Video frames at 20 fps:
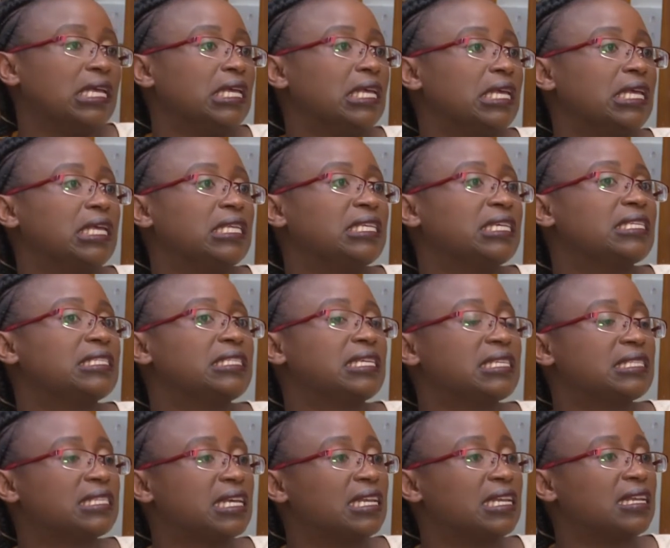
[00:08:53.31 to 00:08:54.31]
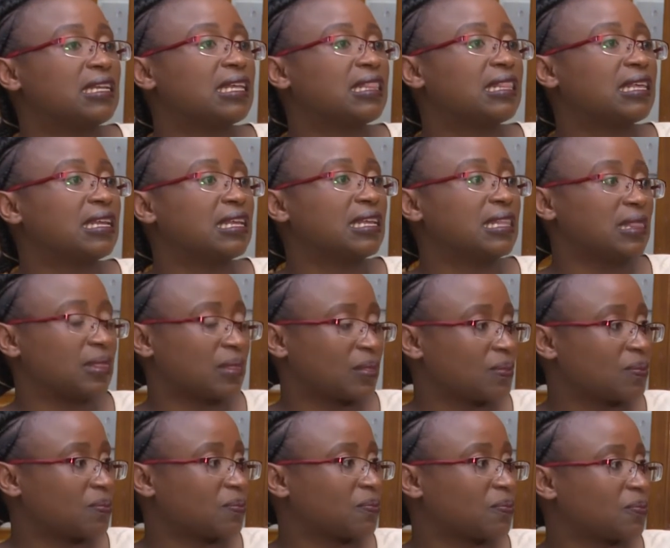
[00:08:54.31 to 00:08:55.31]
he just tastes a little and then
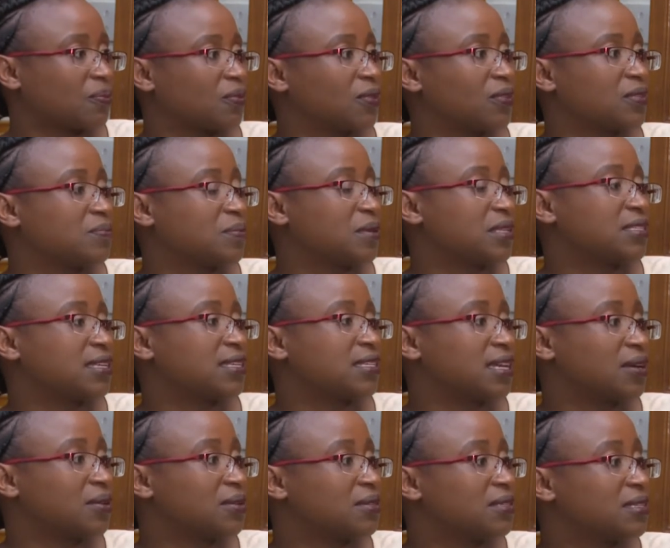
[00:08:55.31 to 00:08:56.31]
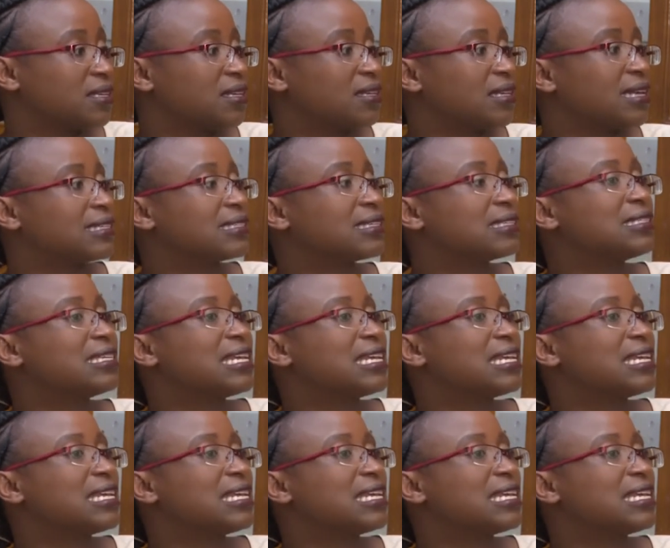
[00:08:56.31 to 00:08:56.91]
he spits it out, just